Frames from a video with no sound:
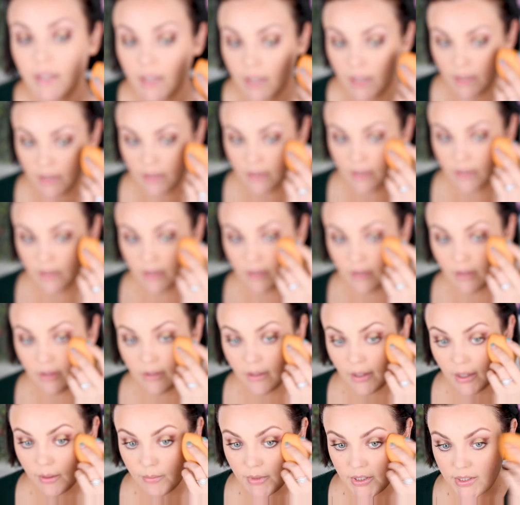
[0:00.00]
yeah.
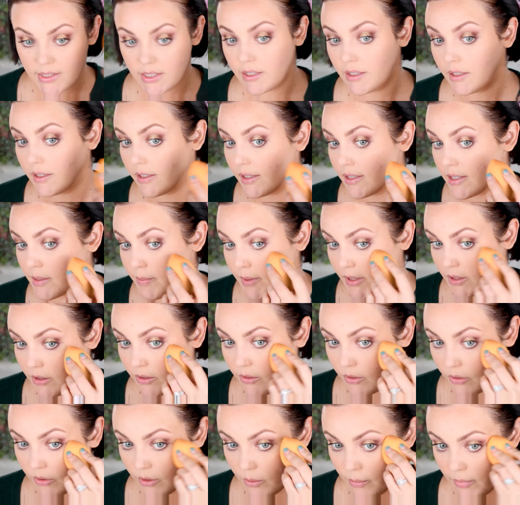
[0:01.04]
I'm using it. I spent a
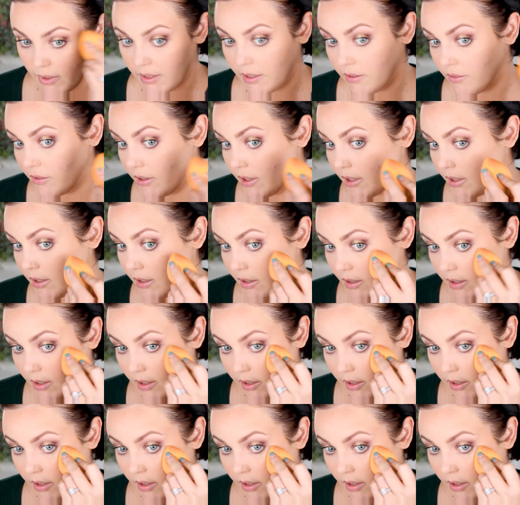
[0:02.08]
lot of money on it,